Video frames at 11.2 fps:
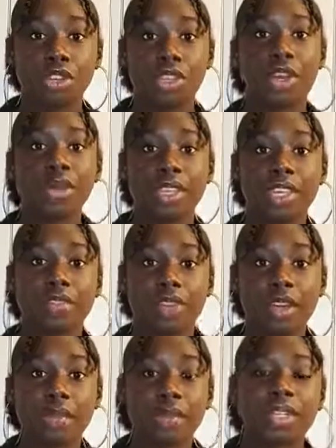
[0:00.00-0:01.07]
don't give
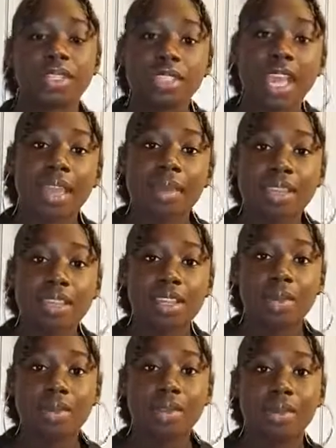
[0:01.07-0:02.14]
up when assignments
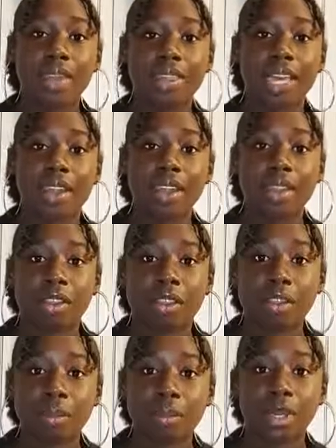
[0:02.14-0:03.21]
come your way that are hard.